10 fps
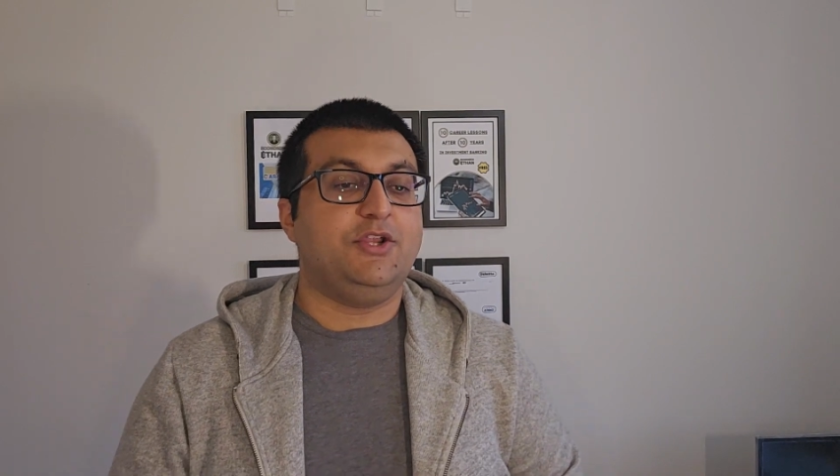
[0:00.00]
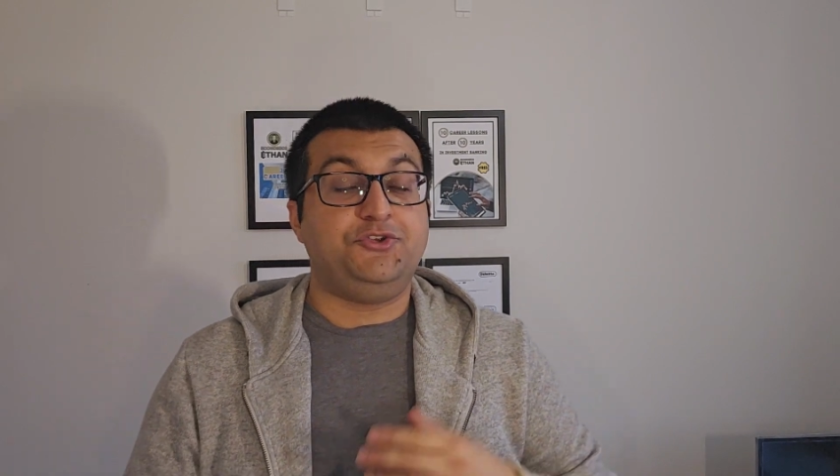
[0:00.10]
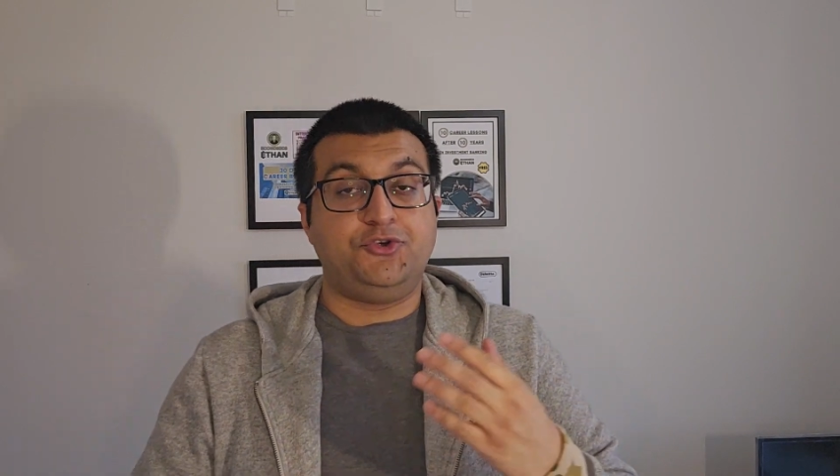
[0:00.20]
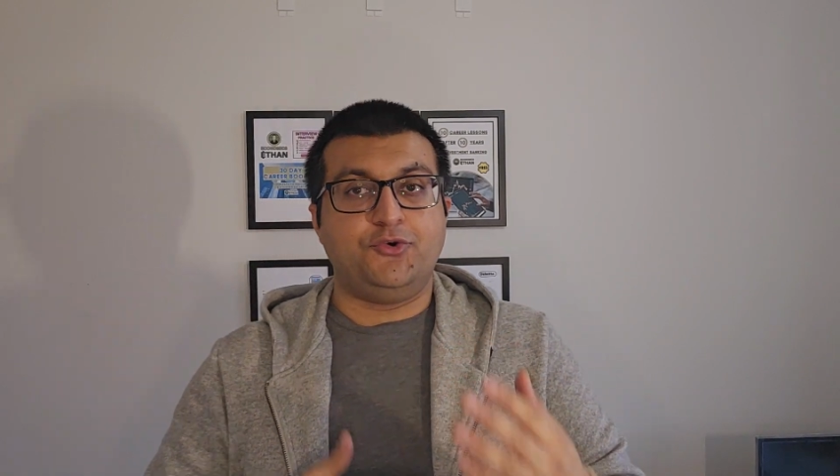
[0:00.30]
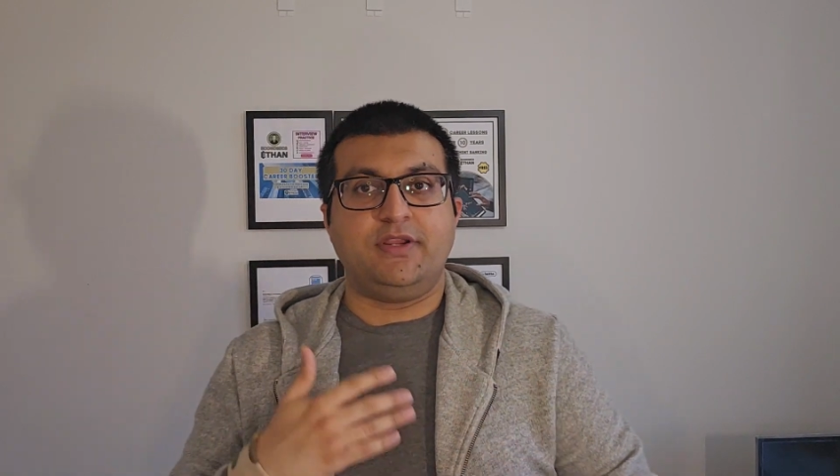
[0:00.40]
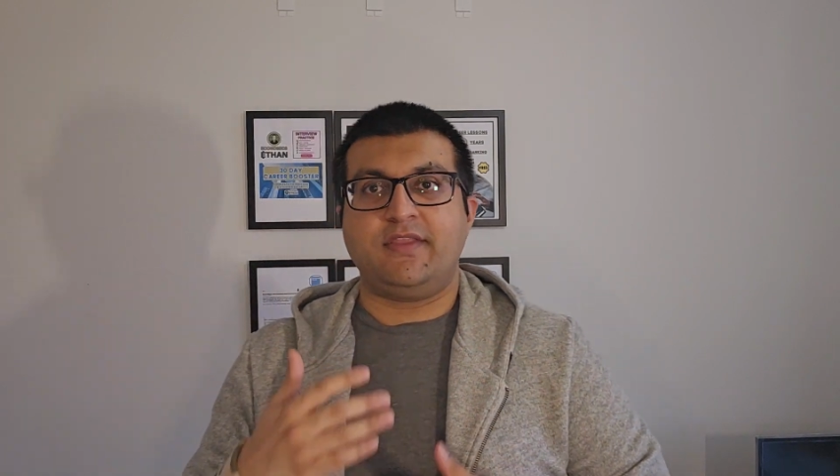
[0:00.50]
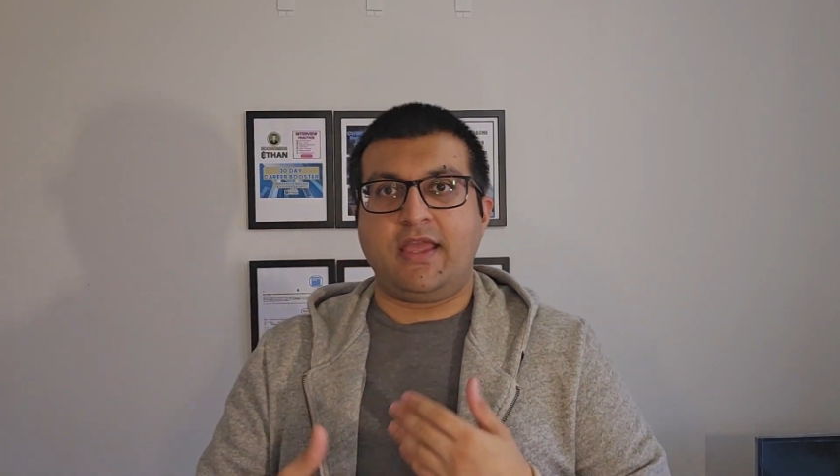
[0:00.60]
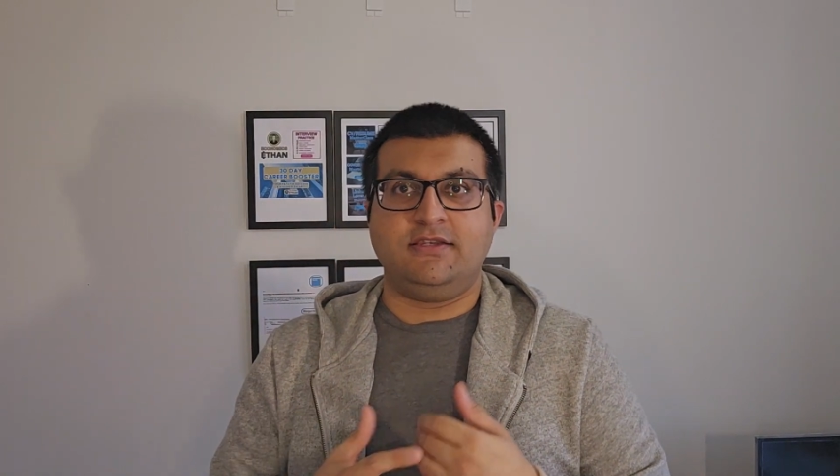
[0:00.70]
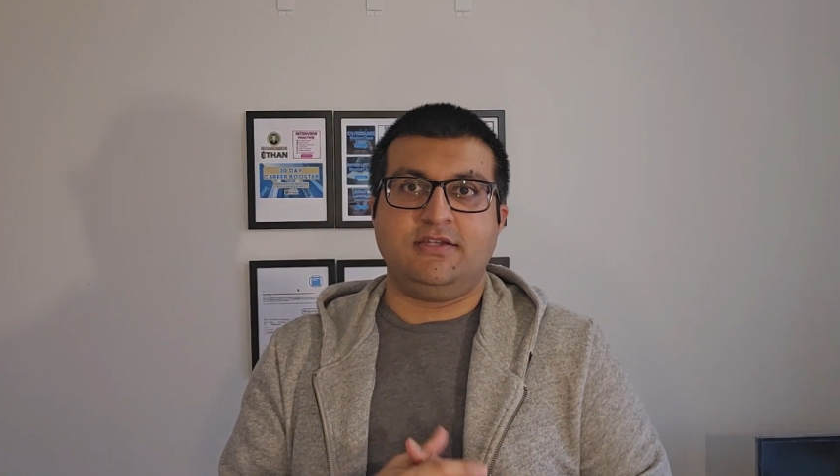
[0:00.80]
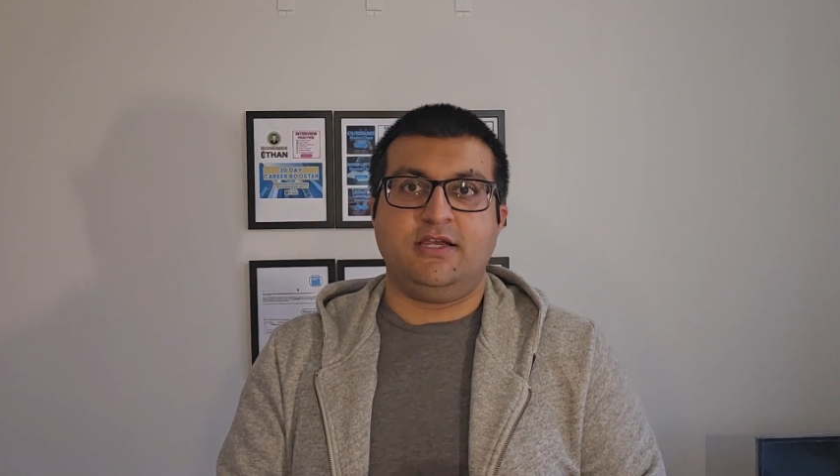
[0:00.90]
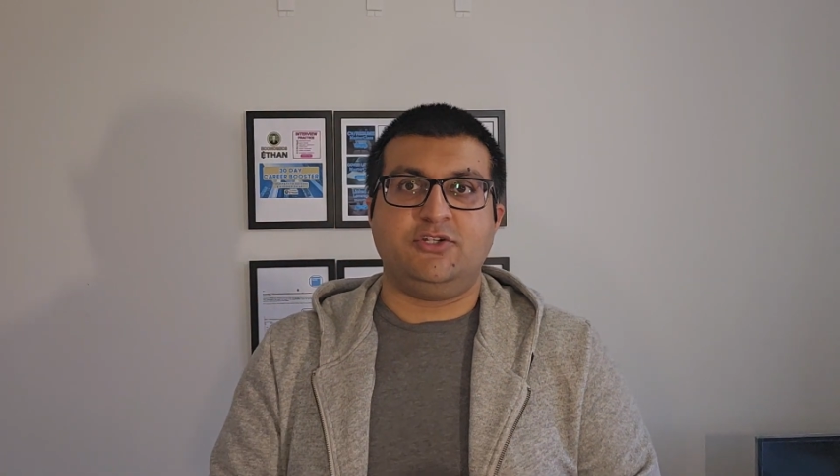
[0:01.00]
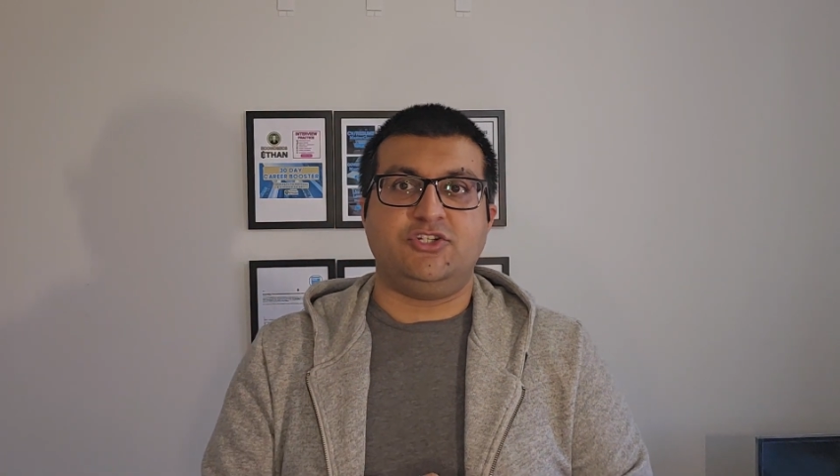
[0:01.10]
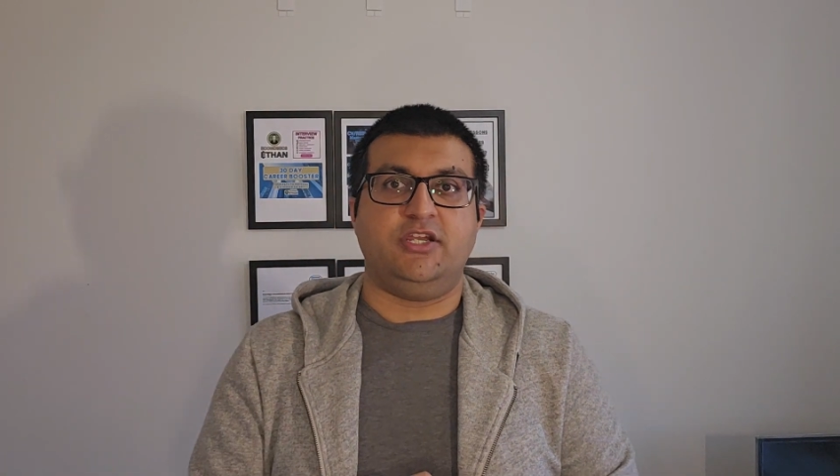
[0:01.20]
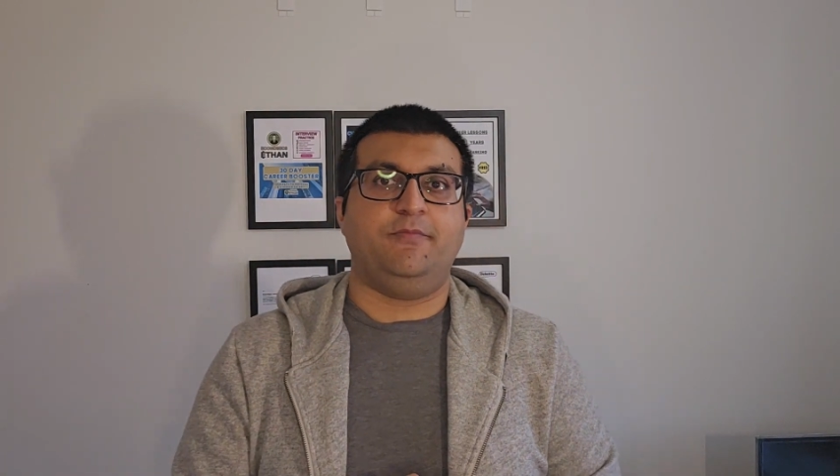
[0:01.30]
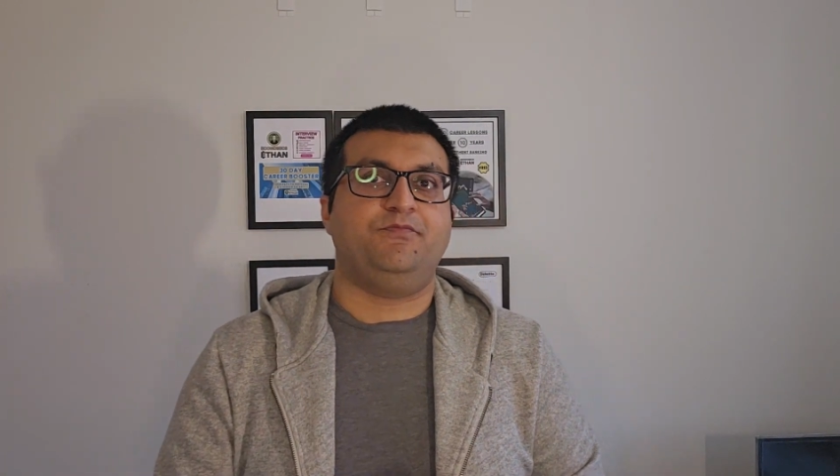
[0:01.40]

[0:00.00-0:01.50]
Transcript: during that internship.